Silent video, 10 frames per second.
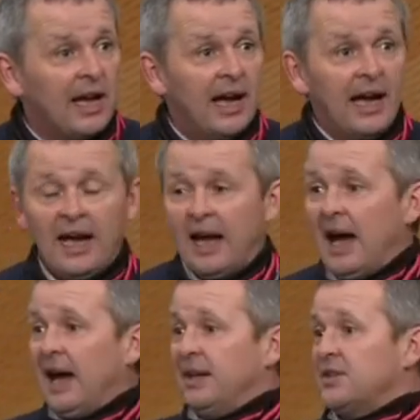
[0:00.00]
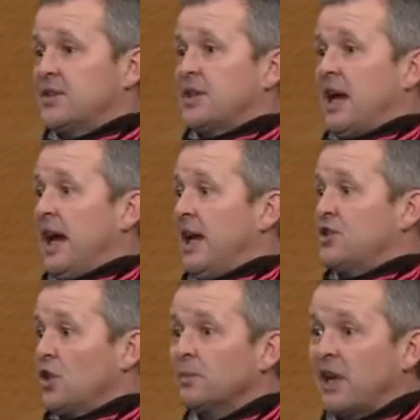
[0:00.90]
and,
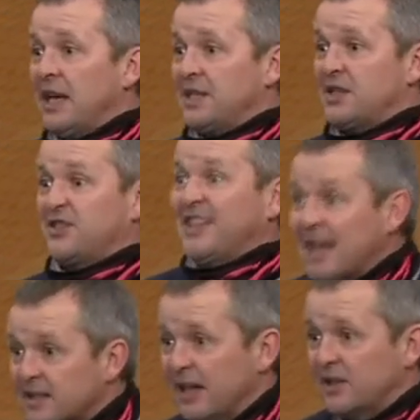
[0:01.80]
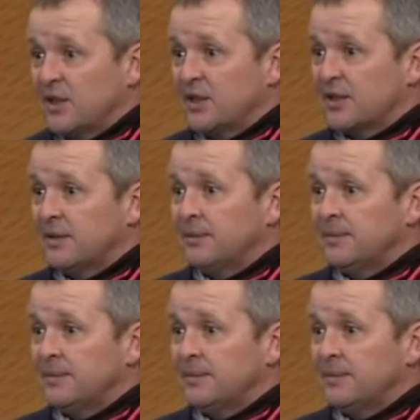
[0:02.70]
in some cases, the death sentence.